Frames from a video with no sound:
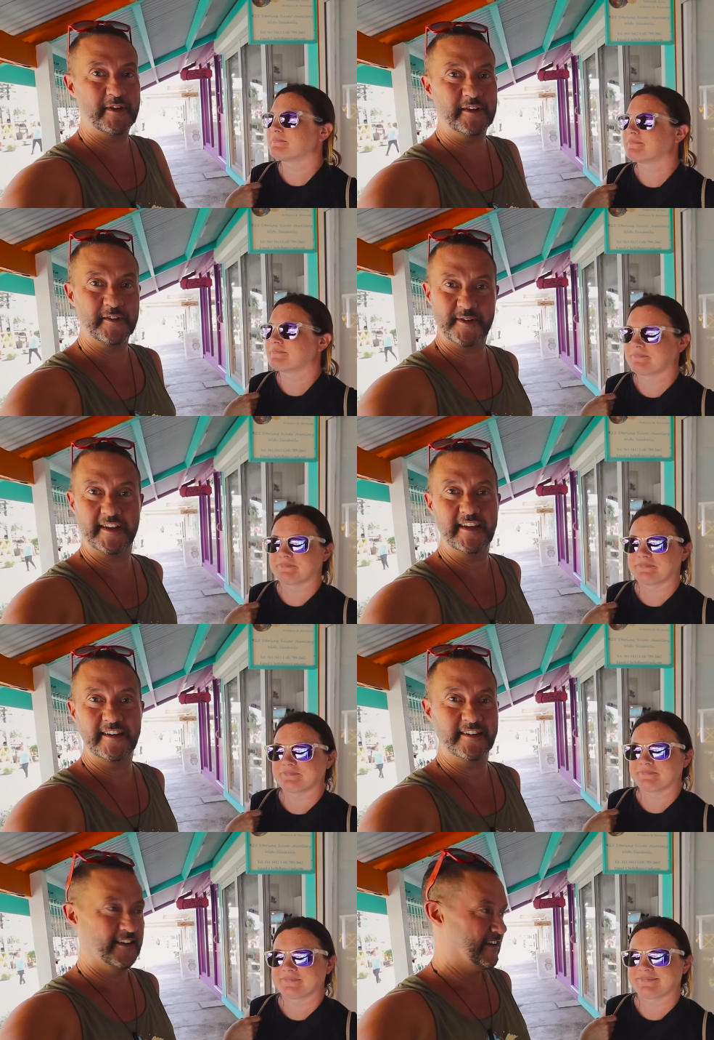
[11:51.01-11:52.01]
Speaker 1: down here to eat
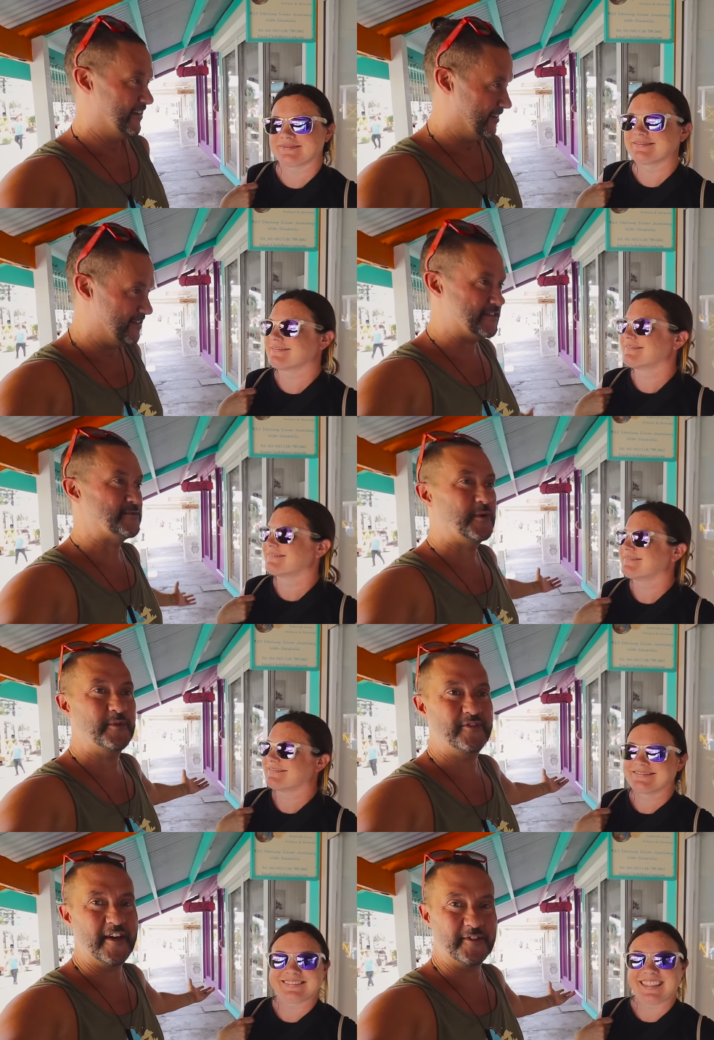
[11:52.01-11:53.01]
it. And this is what
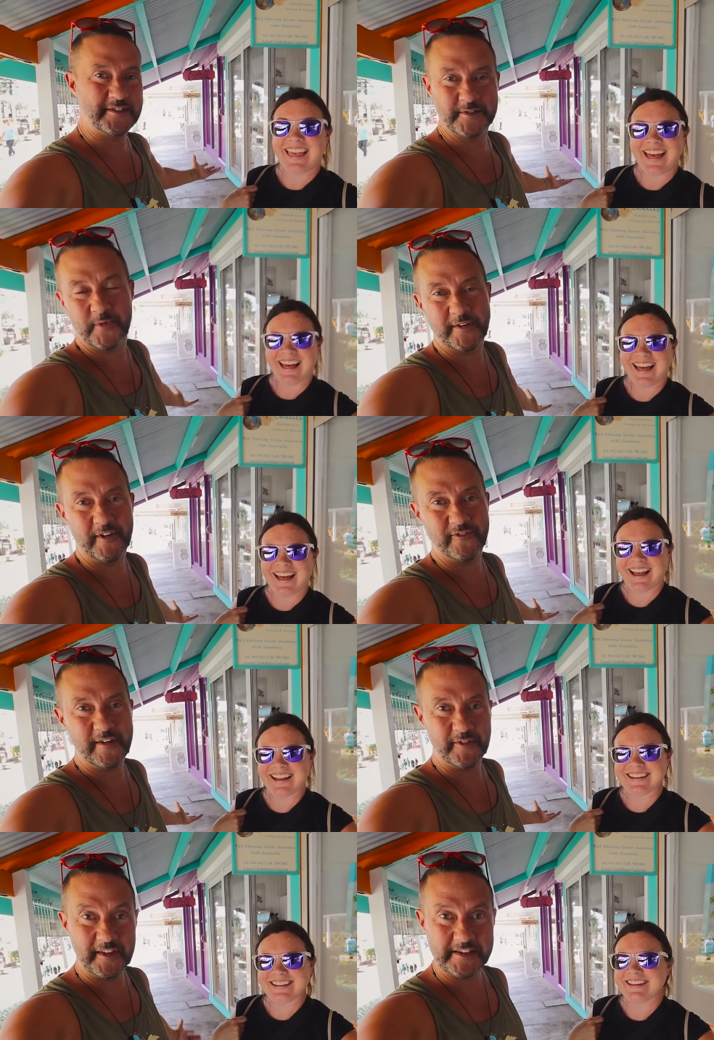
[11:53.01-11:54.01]
we found. This yeah. is one of our
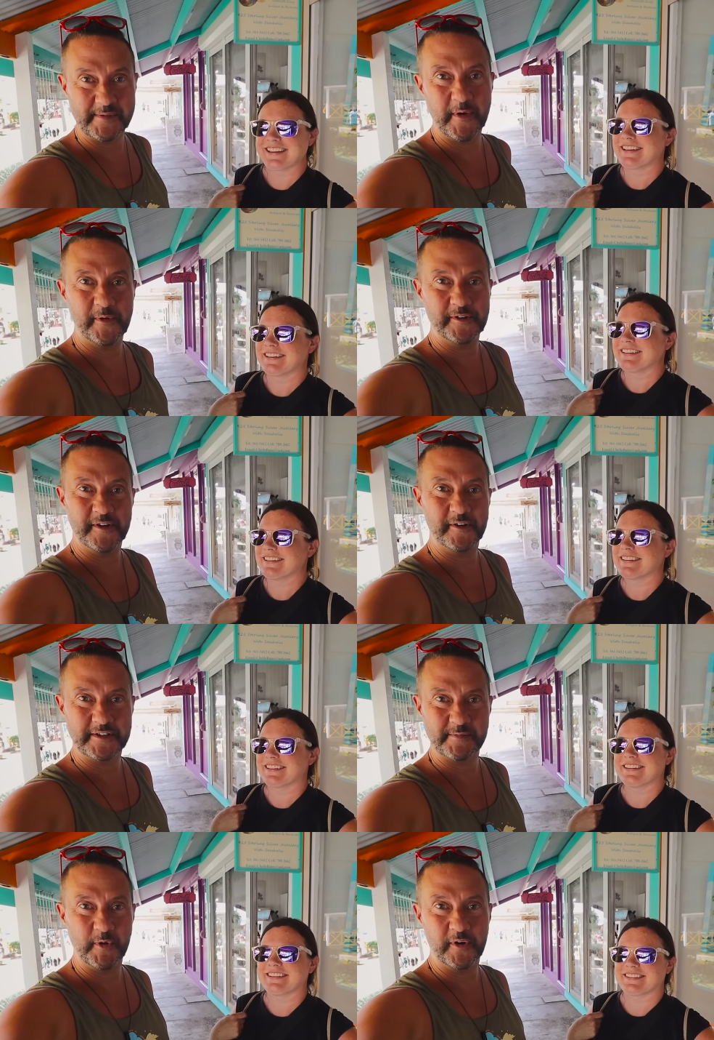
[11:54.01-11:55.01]
favorite things about when you're out
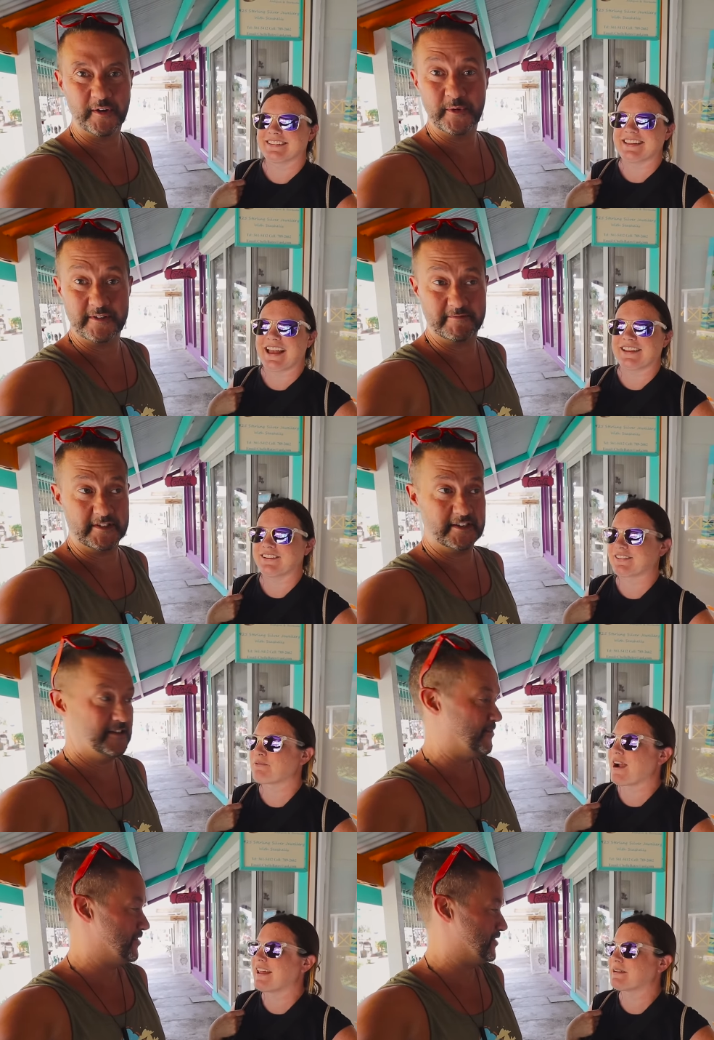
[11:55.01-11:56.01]
exploring. We yeah, you just
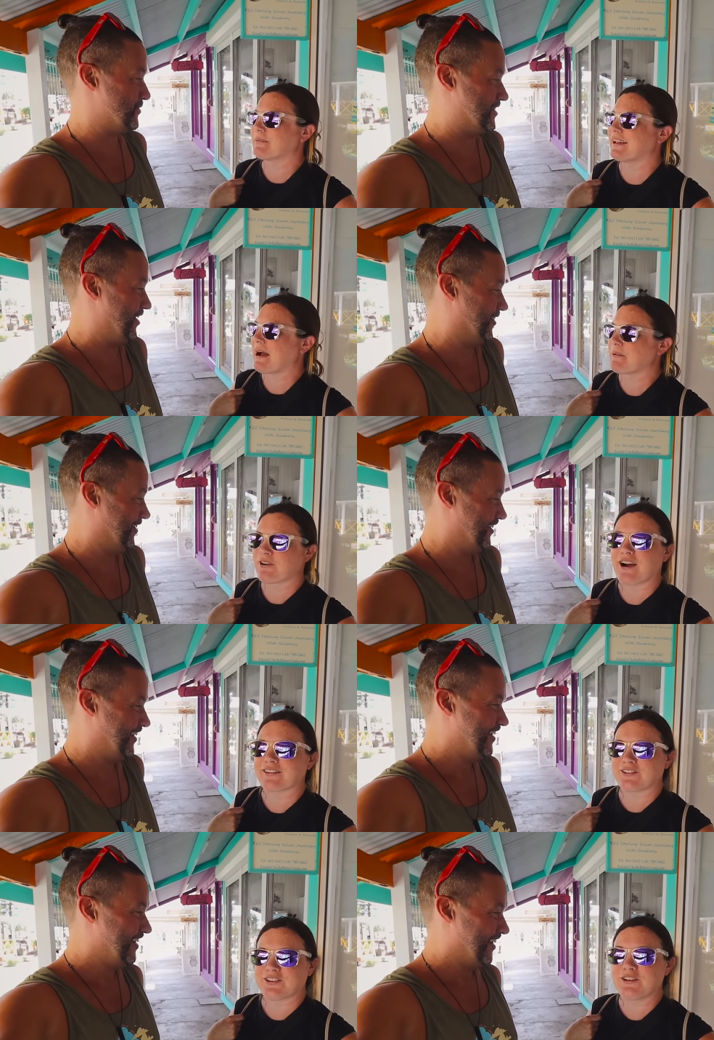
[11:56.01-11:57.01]
randomly come
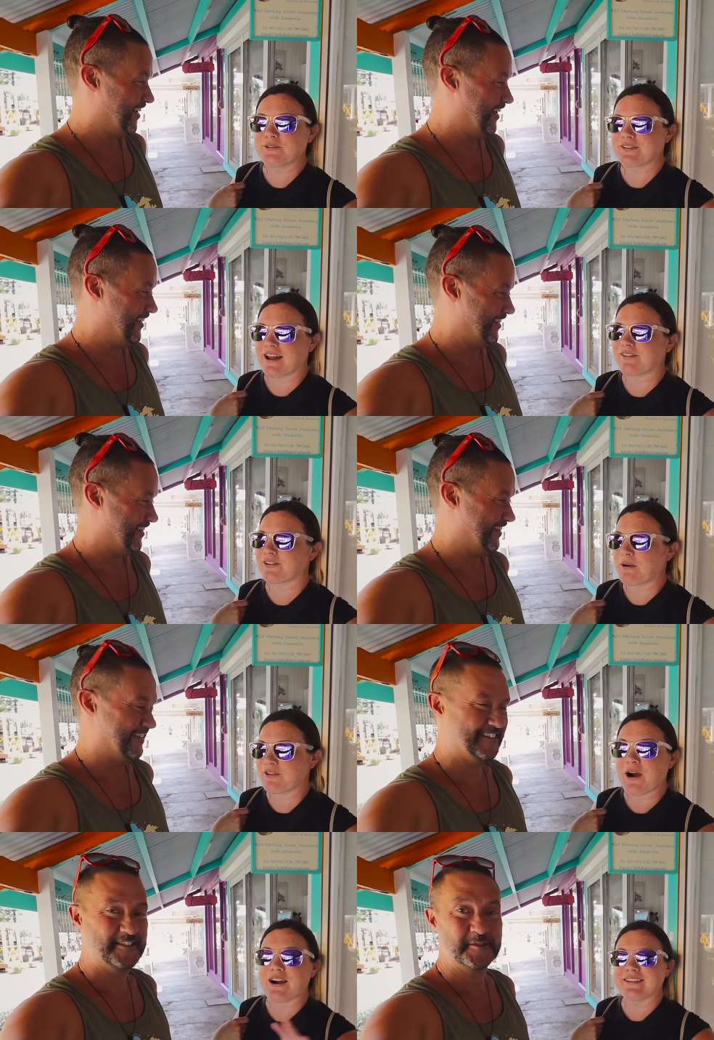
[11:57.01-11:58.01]
Speaker 2: across cute stuff. So if
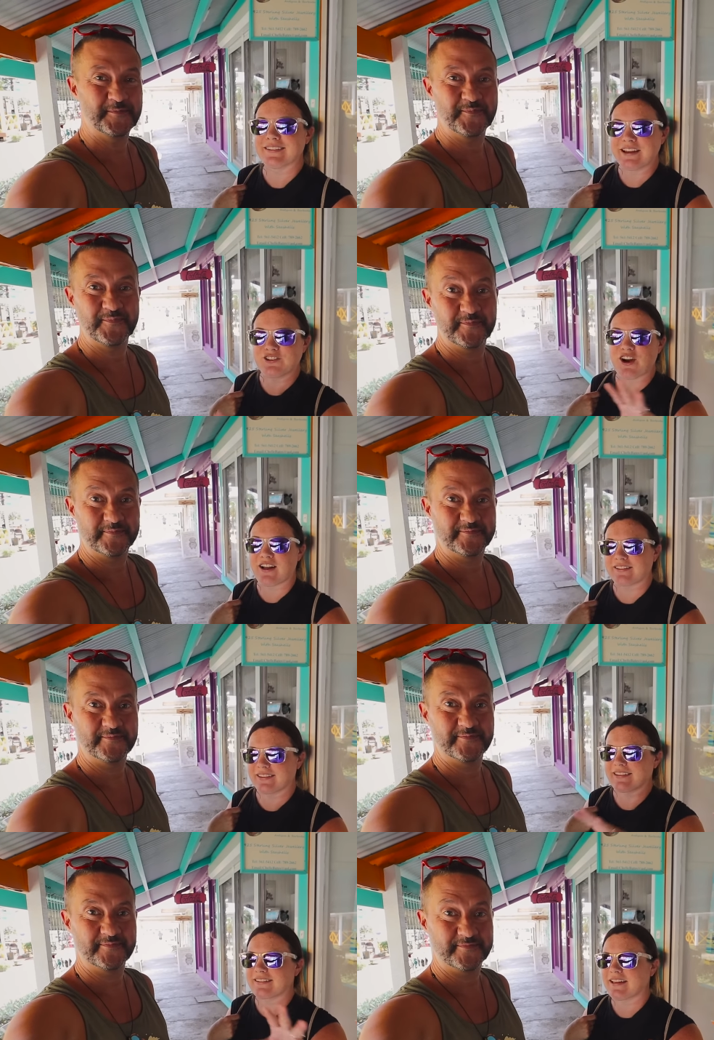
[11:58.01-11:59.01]
you are in St. John's,
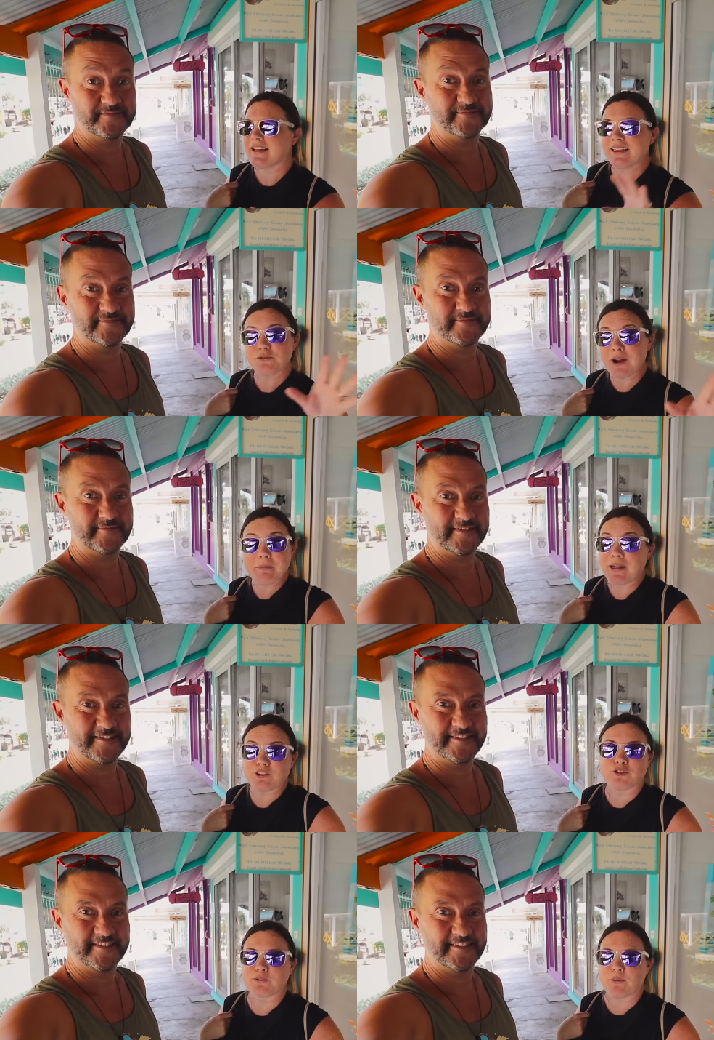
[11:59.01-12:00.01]
this is right by the
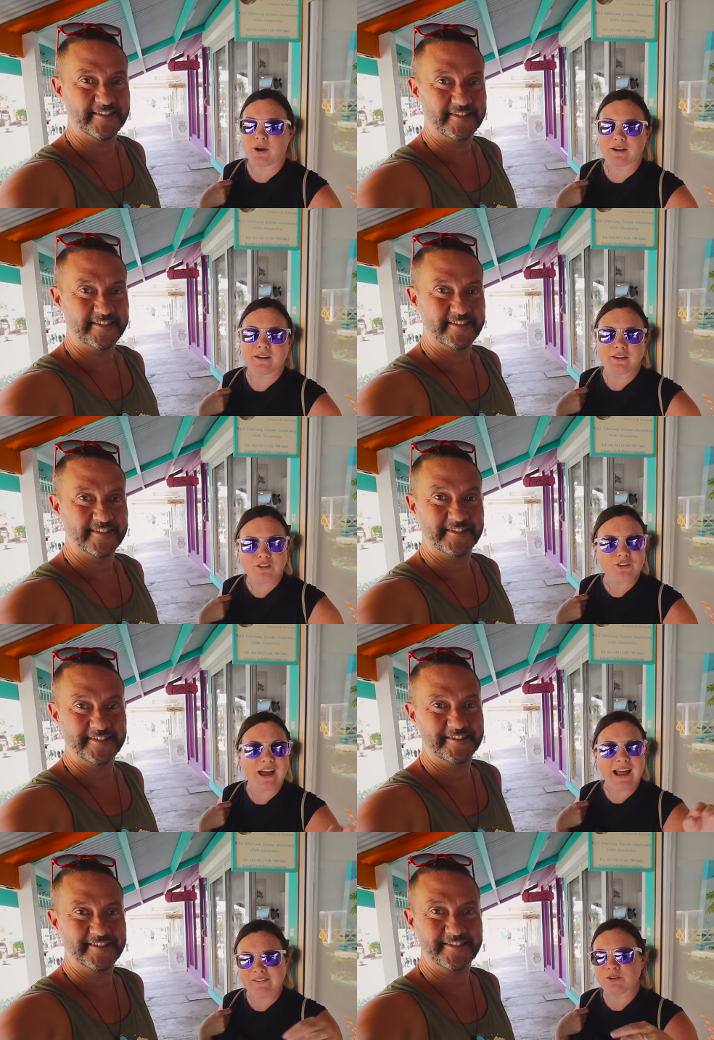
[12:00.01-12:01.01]
cruise port. You just
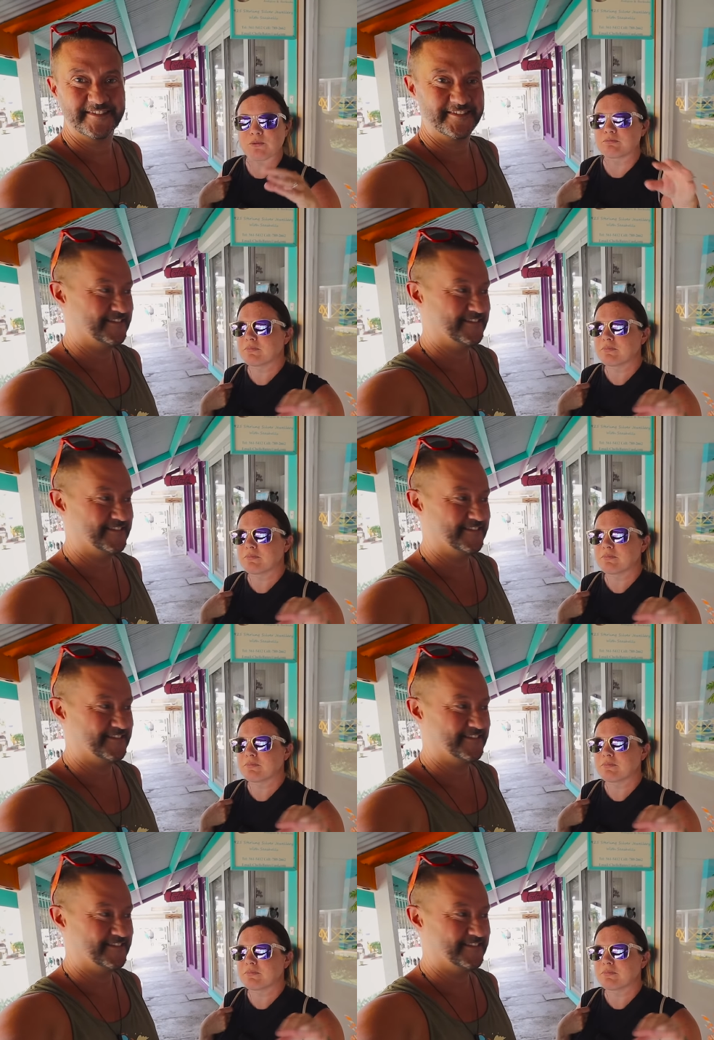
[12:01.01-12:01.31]
kind of have to